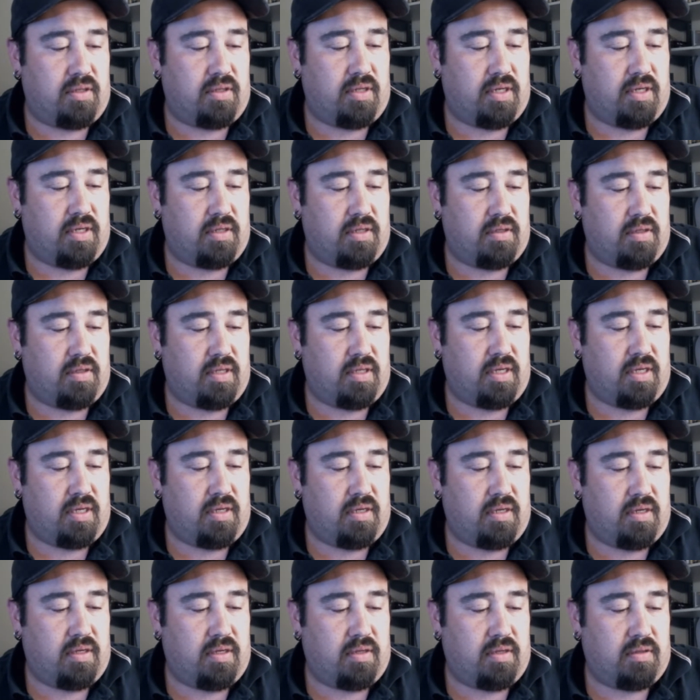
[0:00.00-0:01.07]
Yeah,
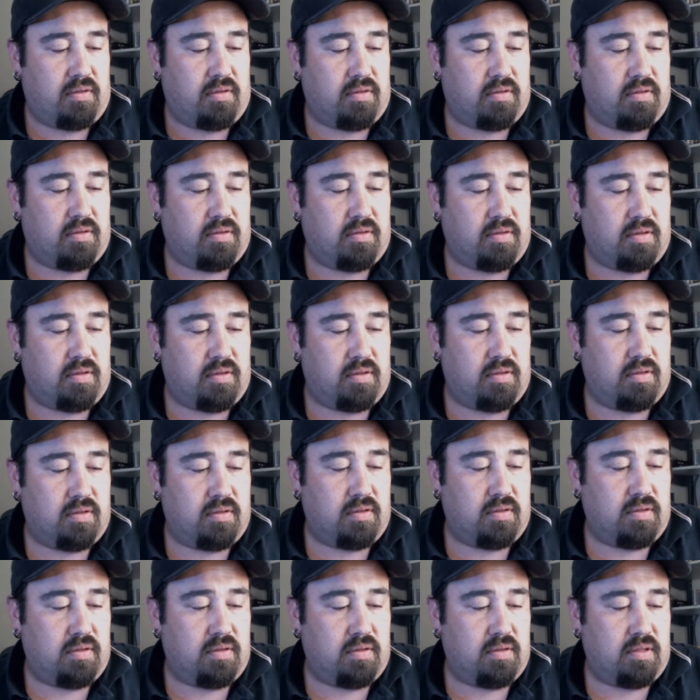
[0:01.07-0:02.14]
they
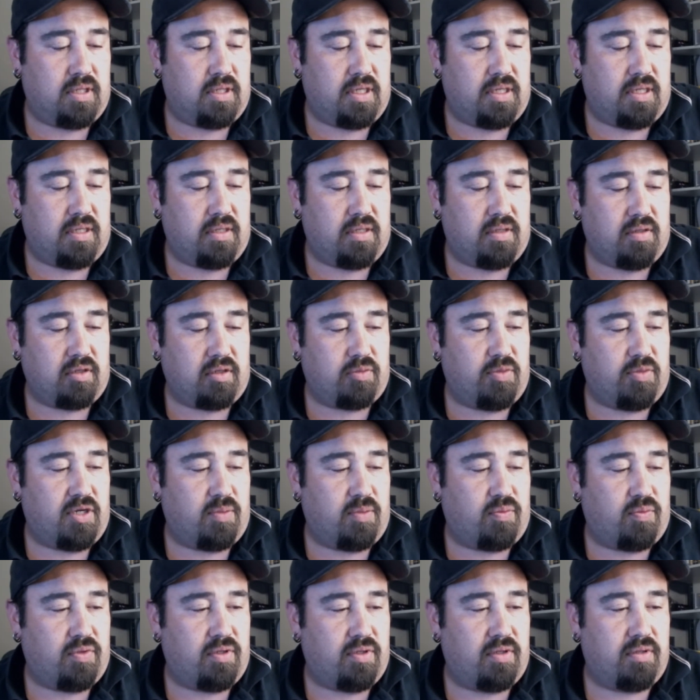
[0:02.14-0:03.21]
hooked me
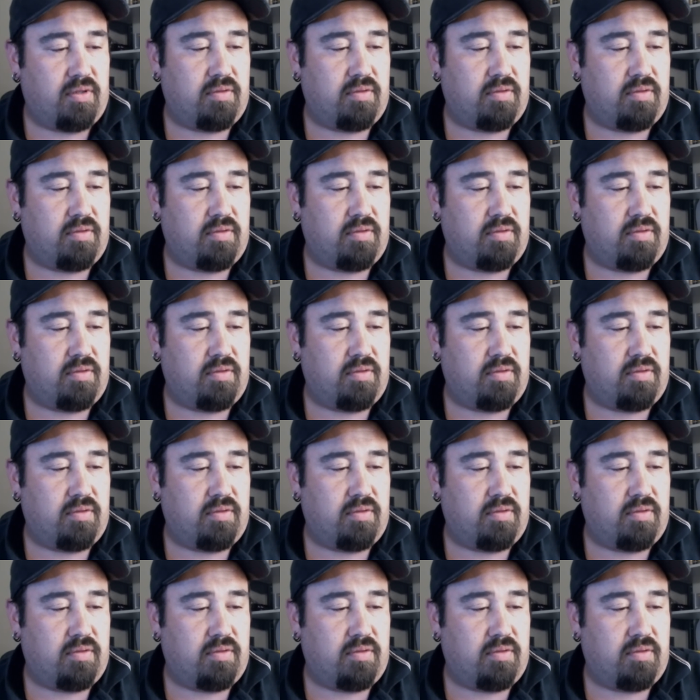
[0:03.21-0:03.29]
up with a